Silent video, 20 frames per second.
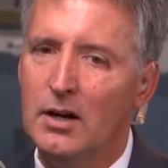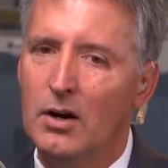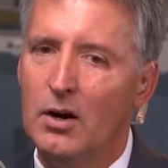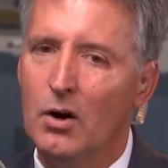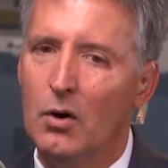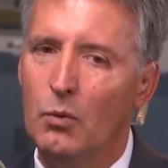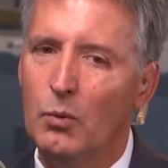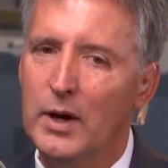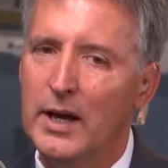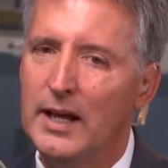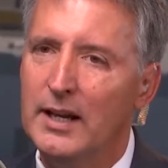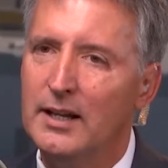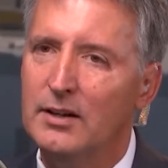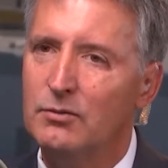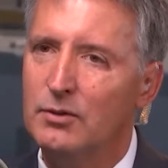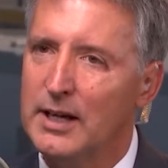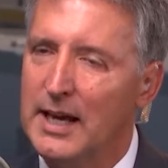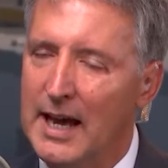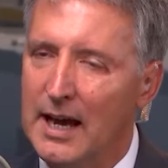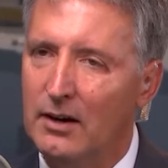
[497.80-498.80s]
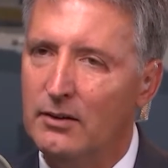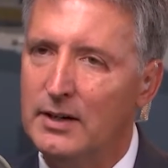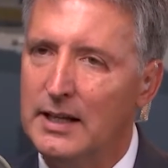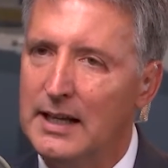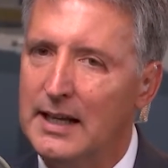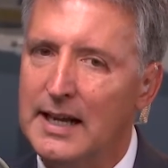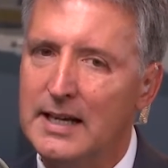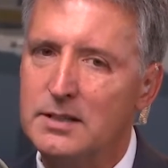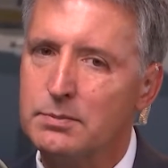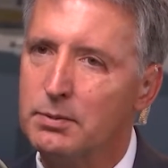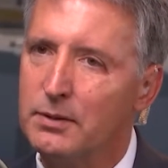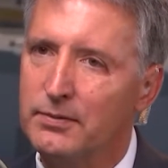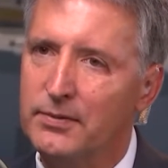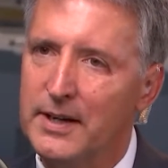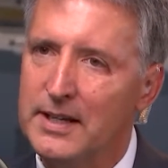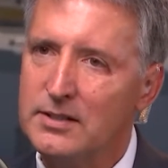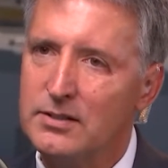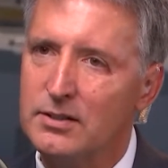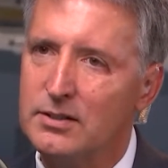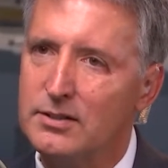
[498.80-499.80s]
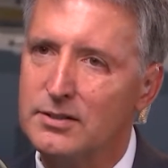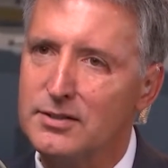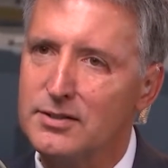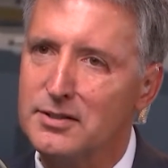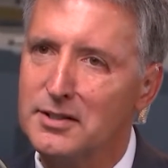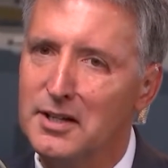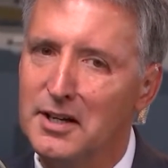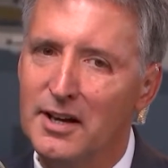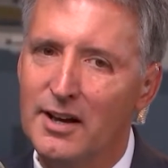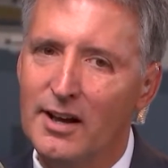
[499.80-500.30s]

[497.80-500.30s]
when in reality it has professors